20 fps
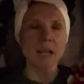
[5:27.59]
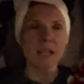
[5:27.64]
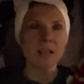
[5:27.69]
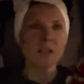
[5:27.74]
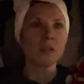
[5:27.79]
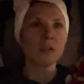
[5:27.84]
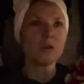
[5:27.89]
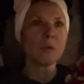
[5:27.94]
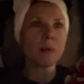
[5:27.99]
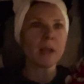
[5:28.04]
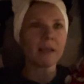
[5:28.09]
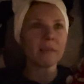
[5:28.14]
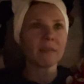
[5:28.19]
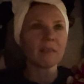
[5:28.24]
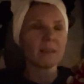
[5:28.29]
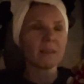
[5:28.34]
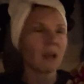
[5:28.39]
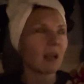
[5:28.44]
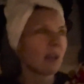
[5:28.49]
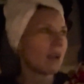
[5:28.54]
I could
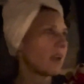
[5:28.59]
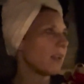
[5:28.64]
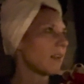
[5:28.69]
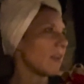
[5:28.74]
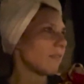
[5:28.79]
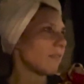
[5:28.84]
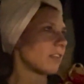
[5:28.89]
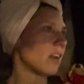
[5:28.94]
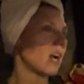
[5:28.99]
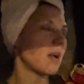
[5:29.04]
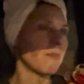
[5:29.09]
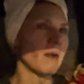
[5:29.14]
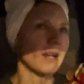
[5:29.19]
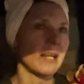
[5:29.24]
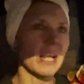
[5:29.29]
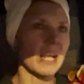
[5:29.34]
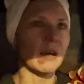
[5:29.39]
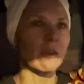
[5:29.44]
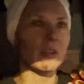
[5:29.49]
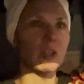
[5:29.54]
always, I don't have time
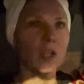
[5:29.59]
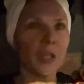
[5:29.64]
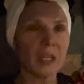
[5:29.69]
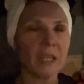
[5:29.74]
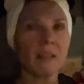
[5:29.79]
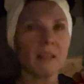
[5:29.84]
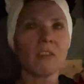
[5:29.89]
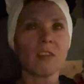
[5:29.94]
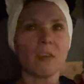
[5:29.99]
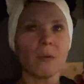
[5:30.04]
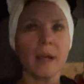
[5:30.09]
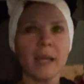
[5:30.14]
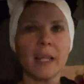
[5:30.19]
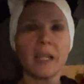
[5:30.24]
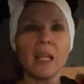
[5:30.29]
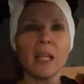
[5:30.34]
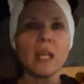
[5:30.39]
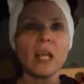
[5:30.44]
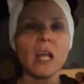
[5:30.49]
right now to look into it.